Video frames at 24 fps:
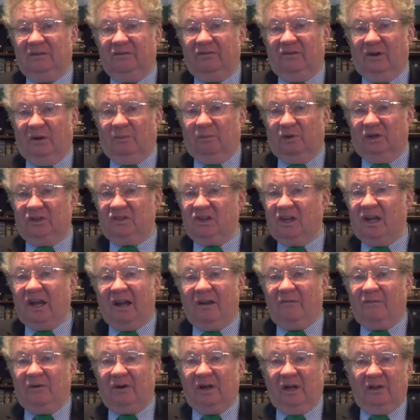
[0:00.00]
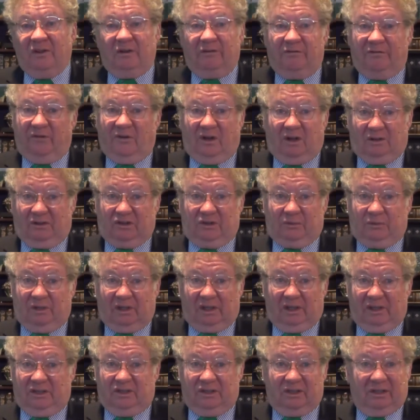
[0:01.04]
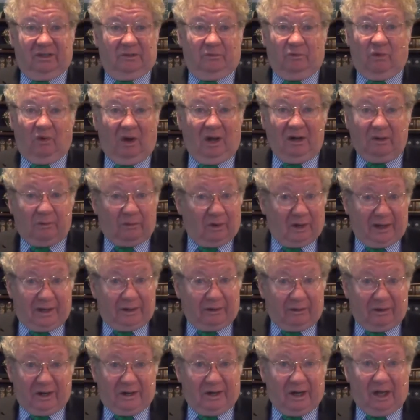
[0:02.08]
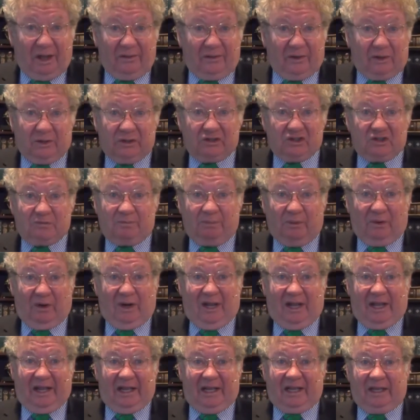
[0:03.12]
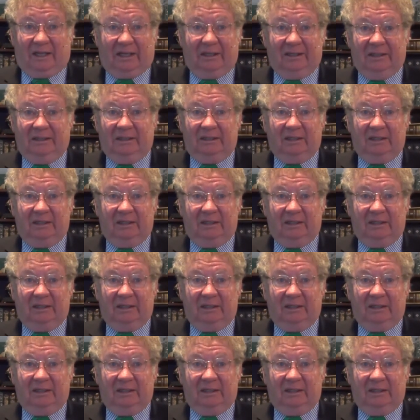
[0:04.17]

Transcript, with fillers: from which every other false religion, in one way or another, sprang.